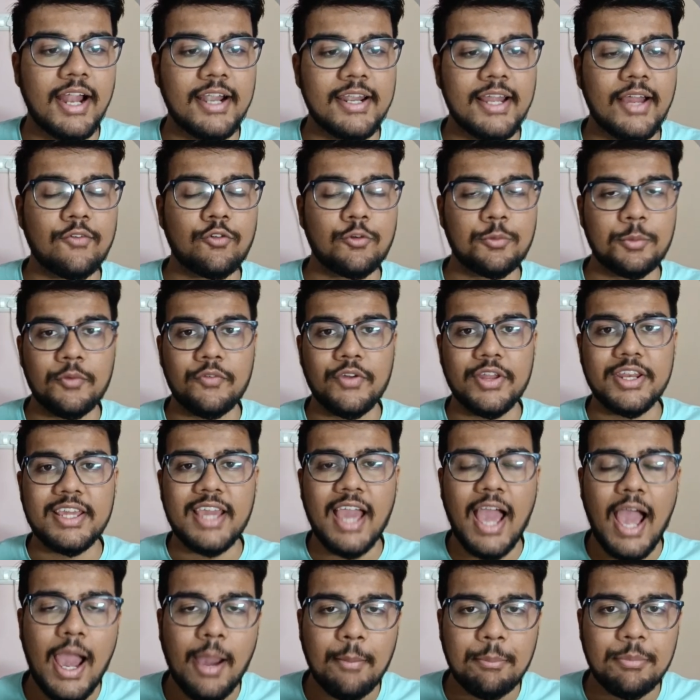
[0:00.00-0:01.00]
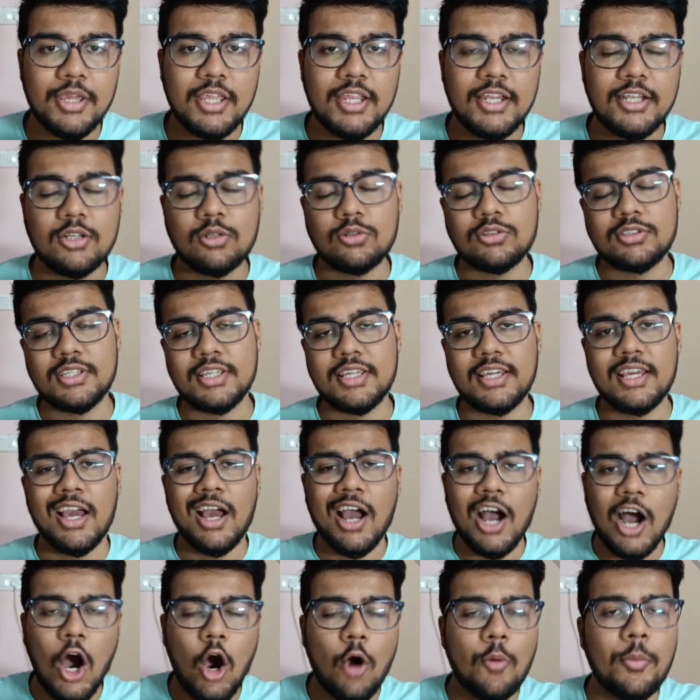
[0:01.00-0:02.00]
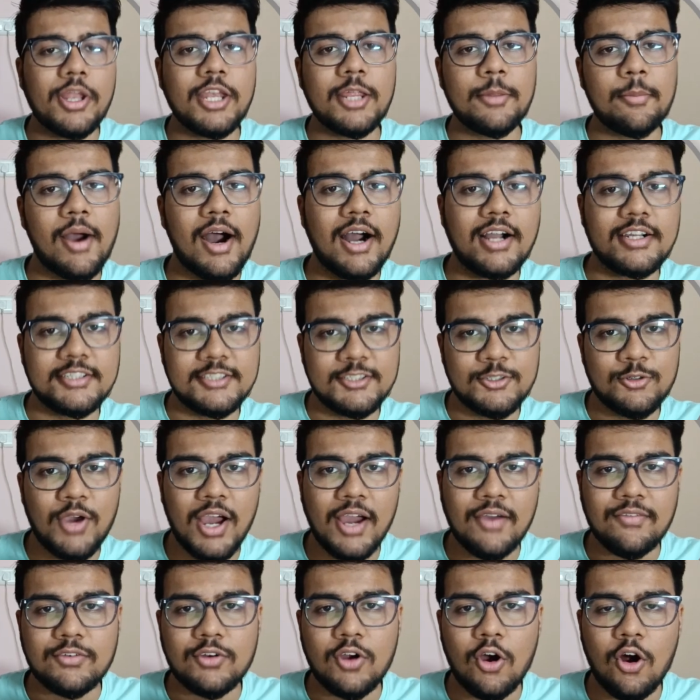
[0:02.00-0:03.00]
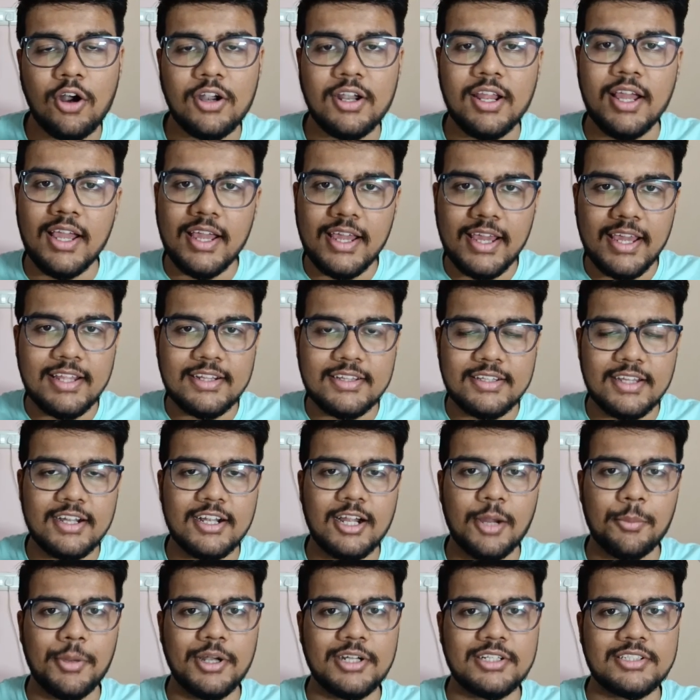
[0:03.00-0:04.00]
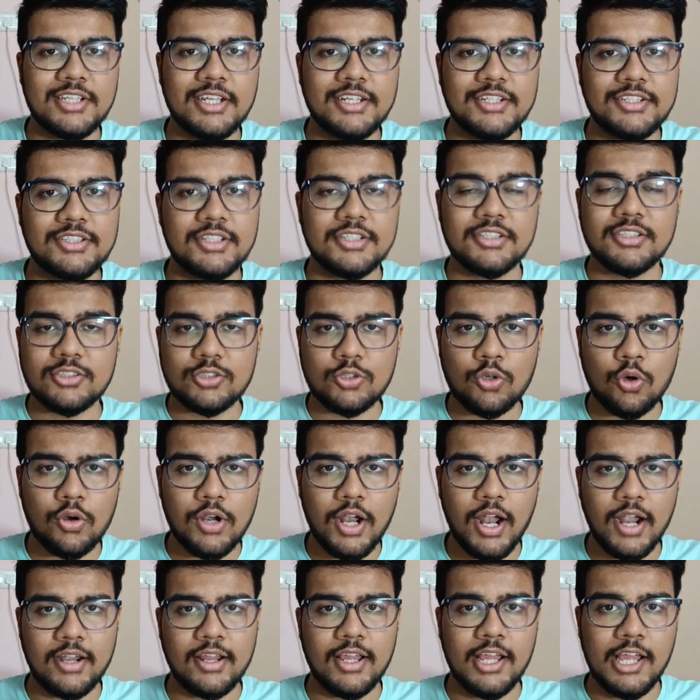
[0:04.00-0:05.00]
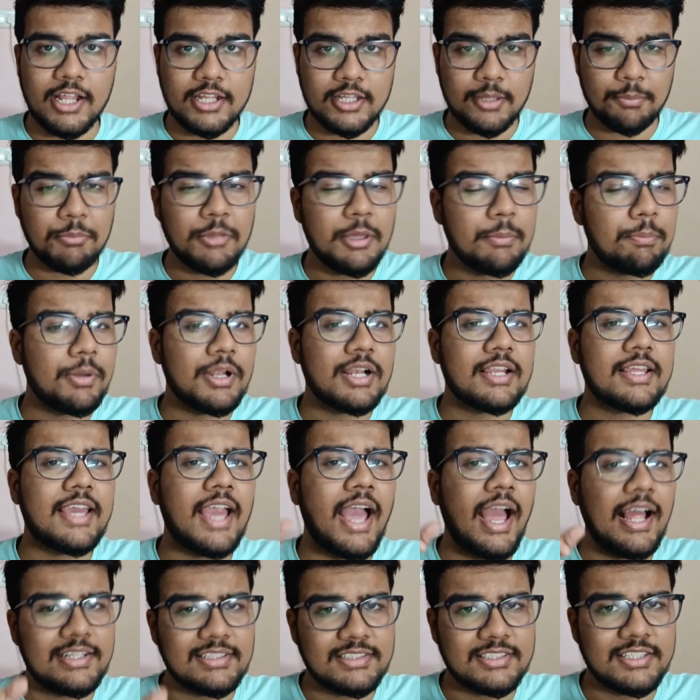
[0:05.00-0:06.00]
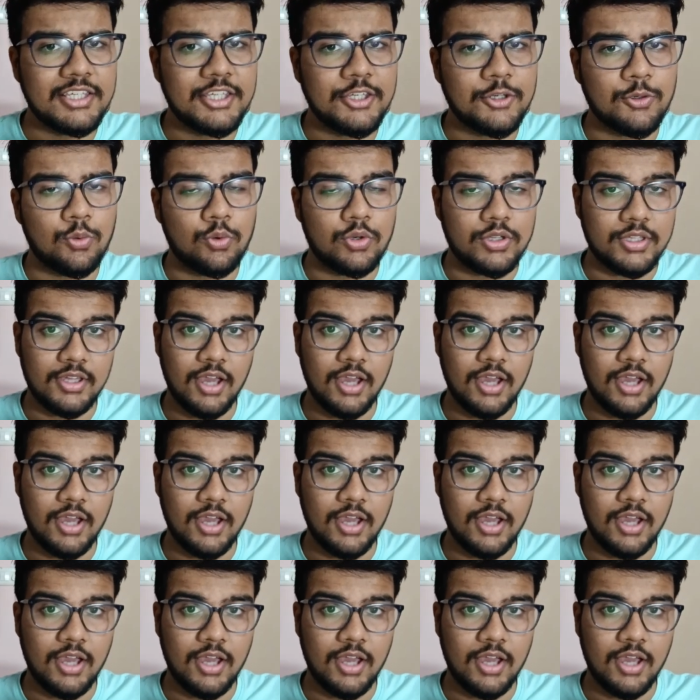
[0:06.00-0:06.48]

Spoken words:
And I would be very happy to see how many marks you have got in the comment section so that the people can see you.